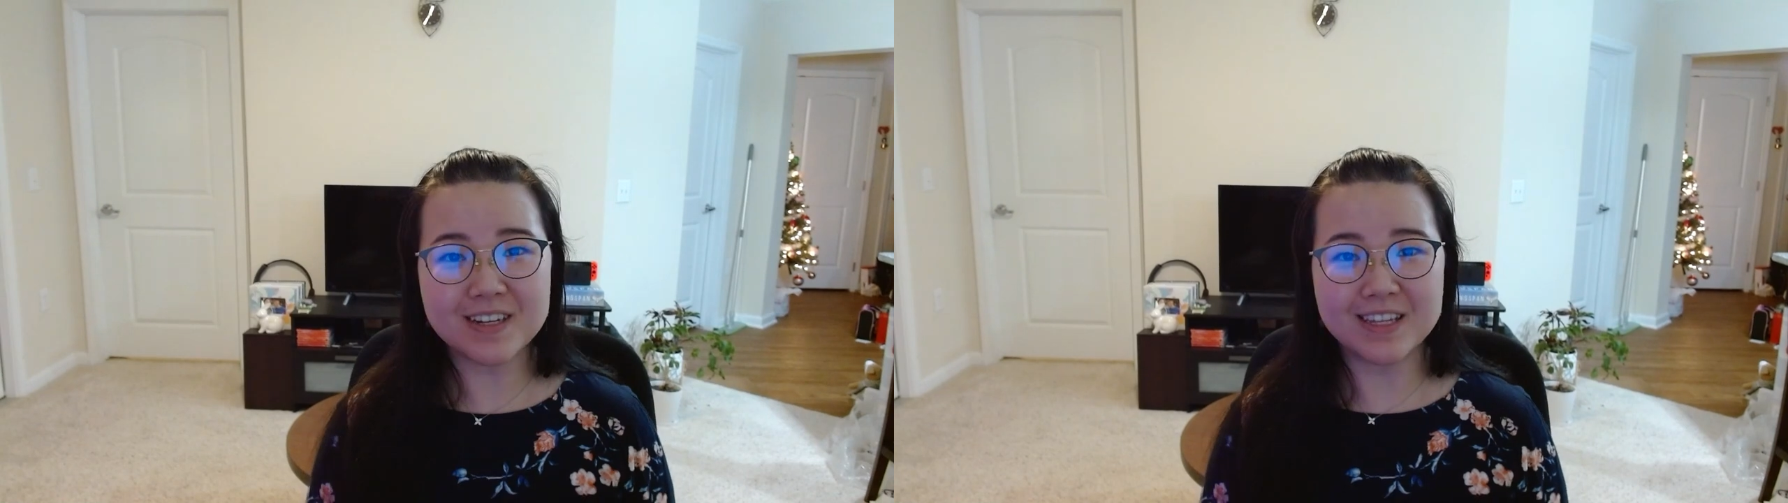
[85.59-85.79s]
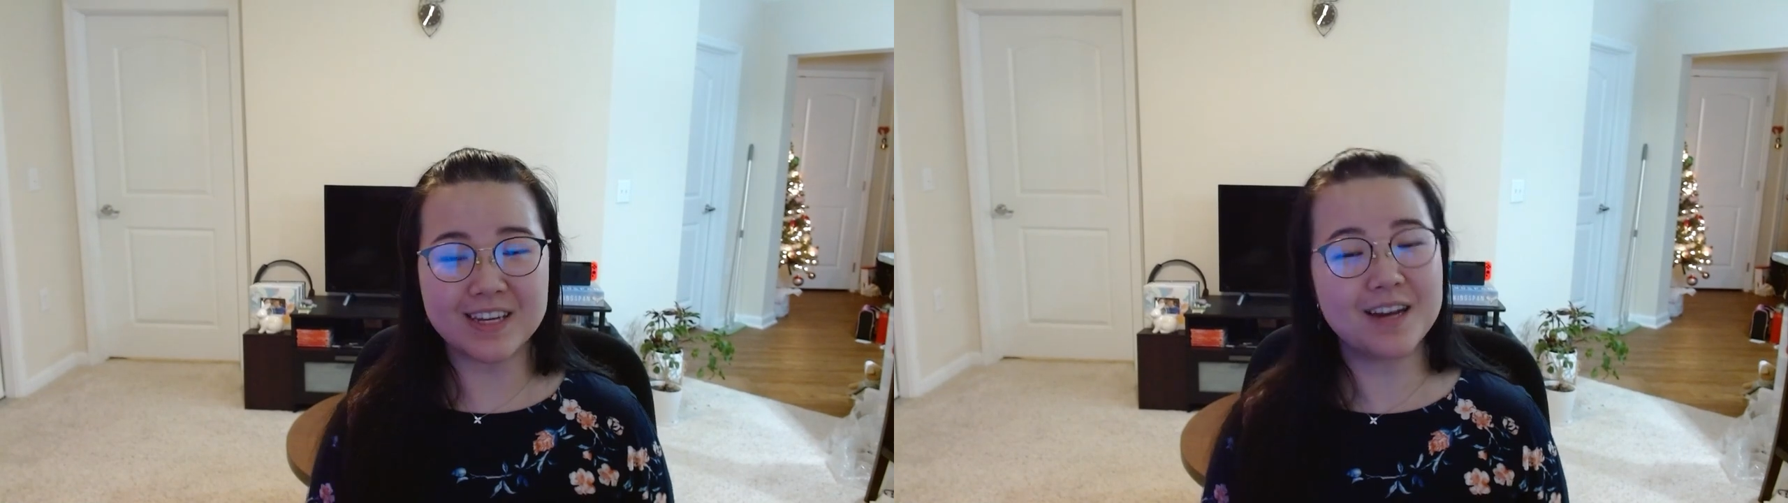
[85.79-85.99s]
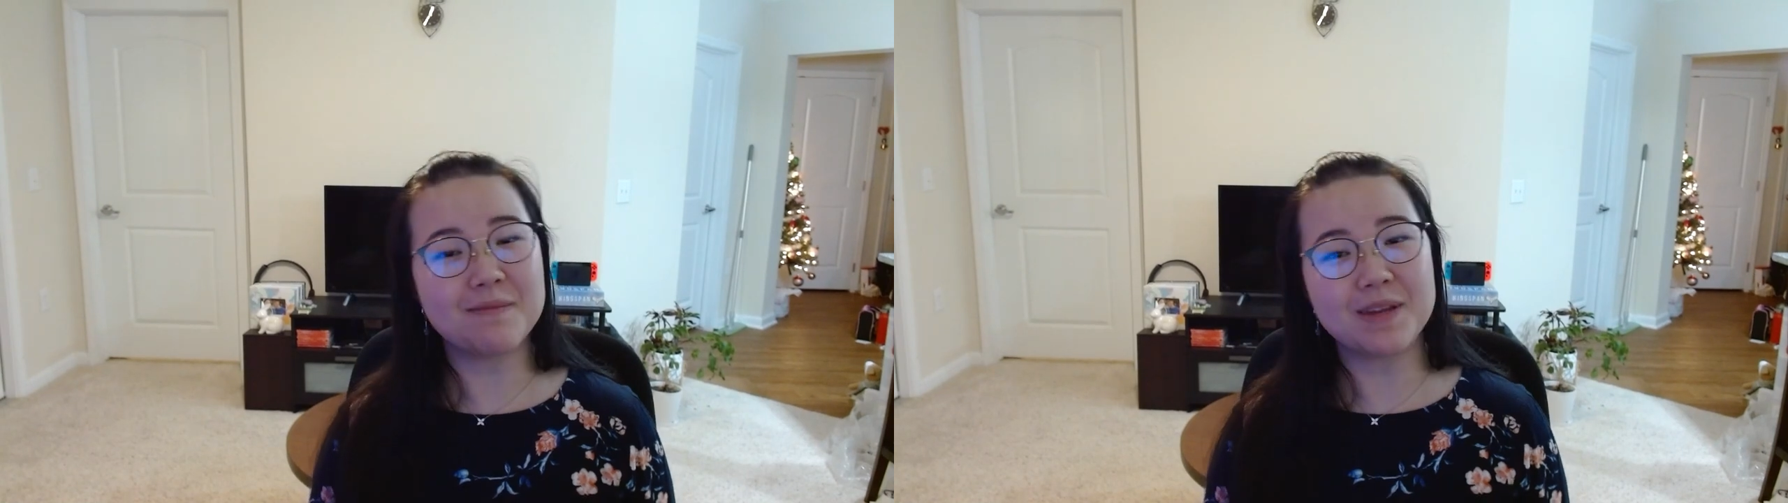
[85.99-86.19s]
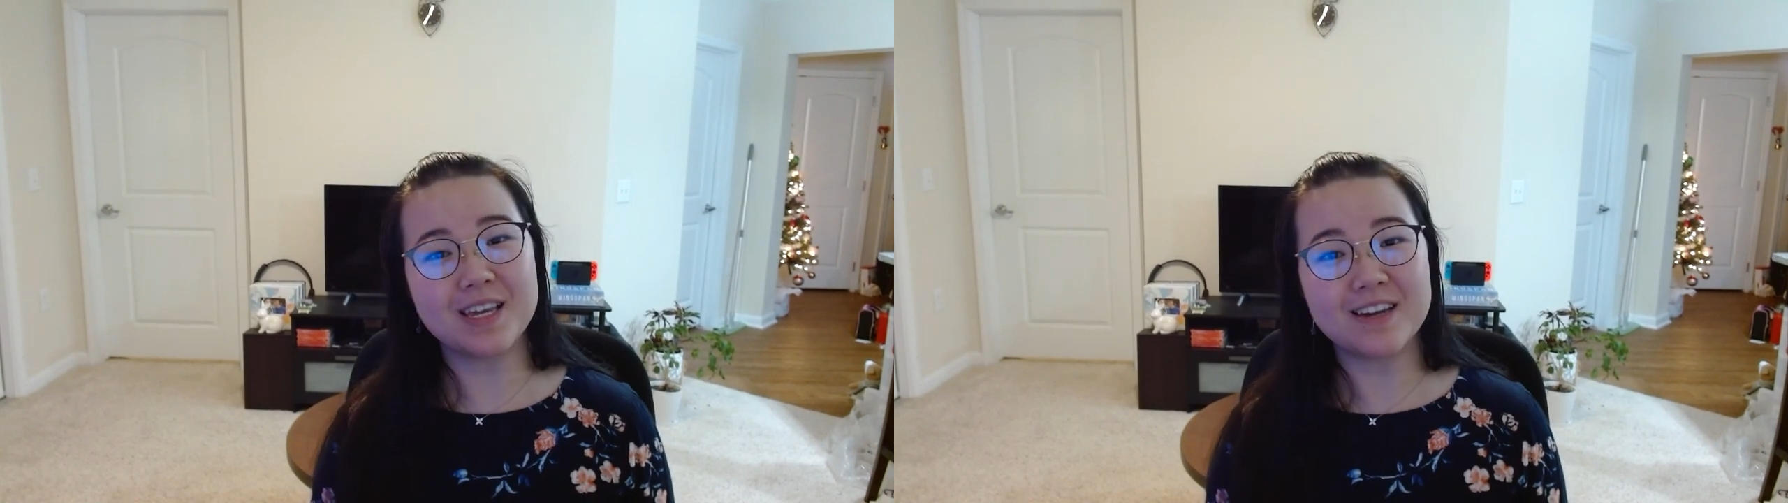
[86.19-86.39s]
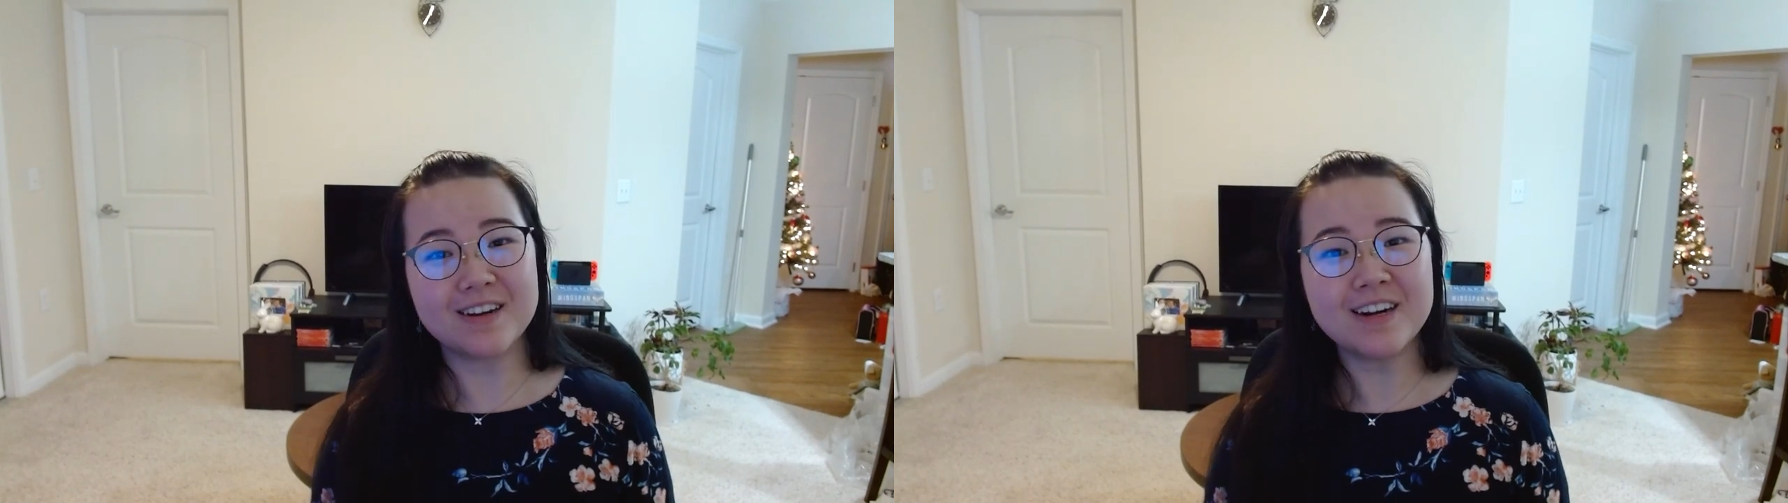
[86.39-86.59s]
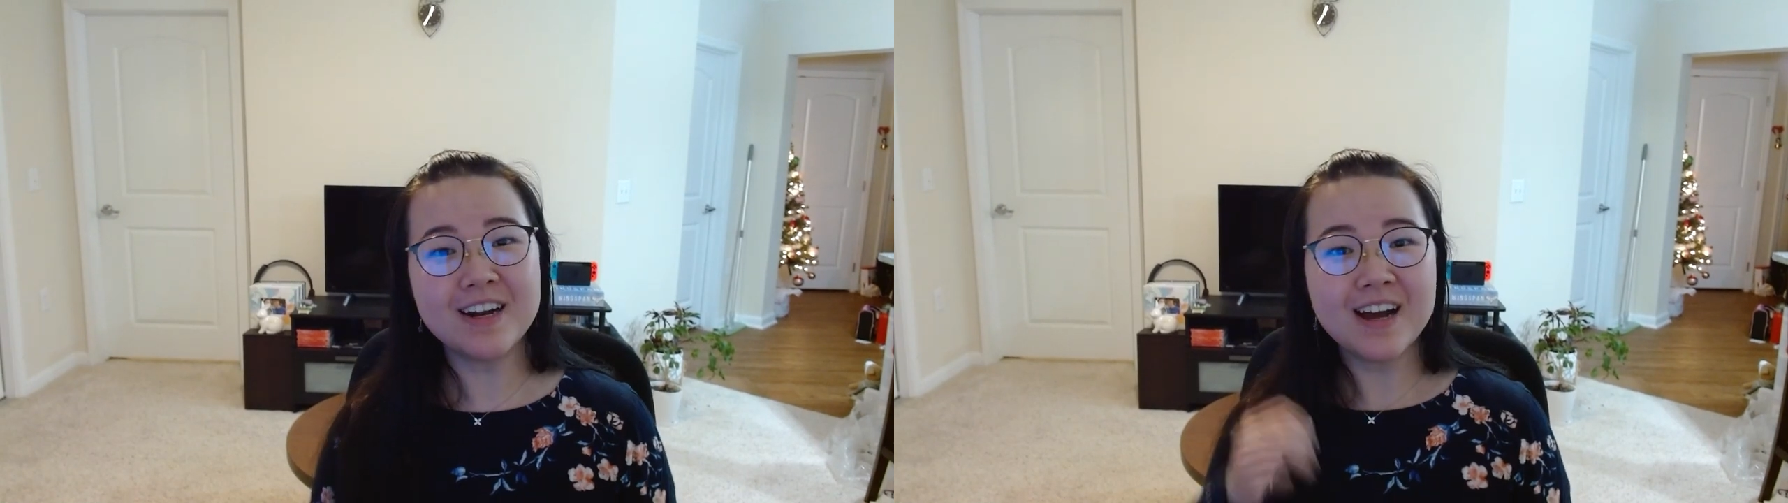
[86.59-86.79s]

in the coming year